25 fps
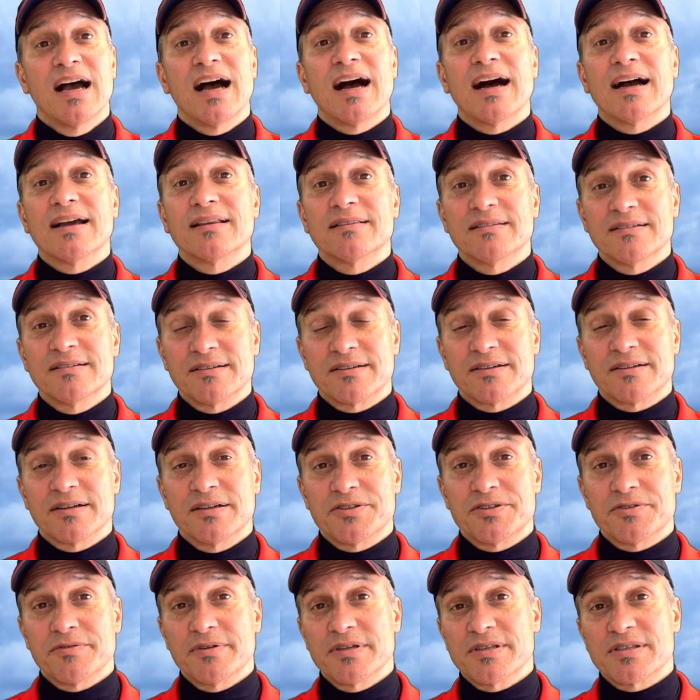island
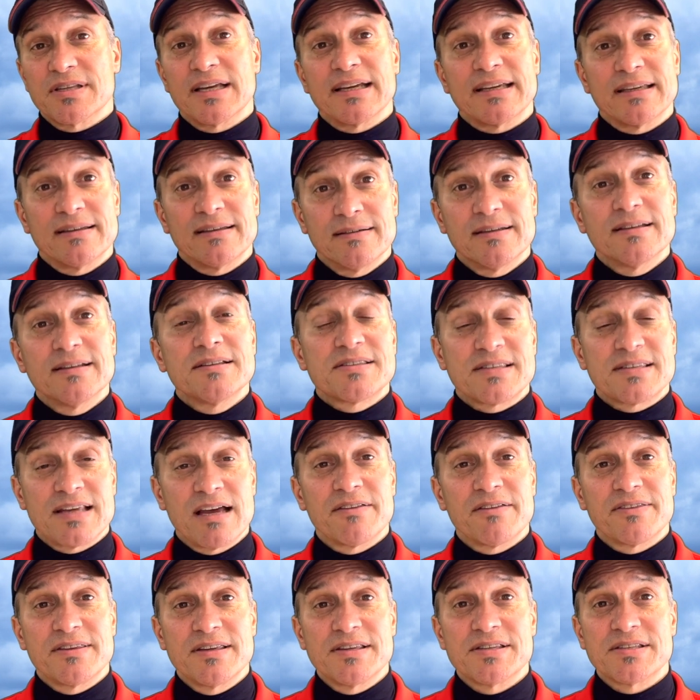countries, like in
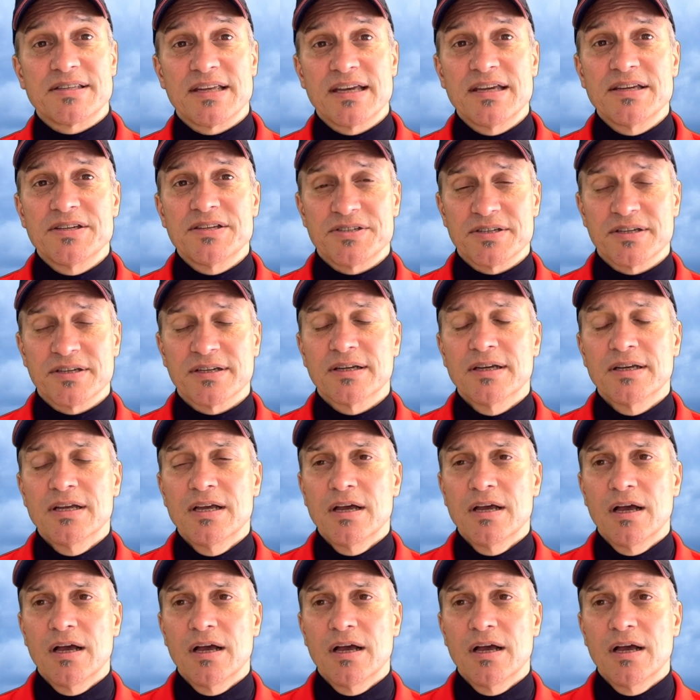Southeast Asia,